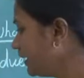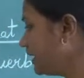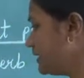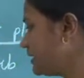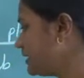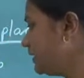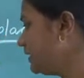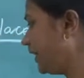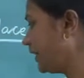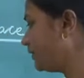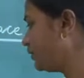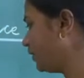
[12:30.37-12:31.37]
is the
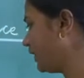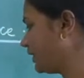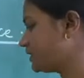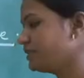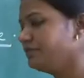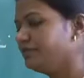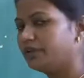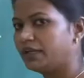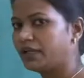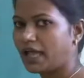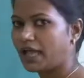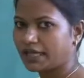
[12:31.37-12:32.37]
interrogative
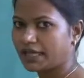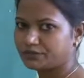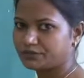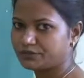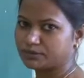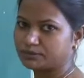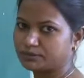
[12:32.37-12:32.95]
adverb.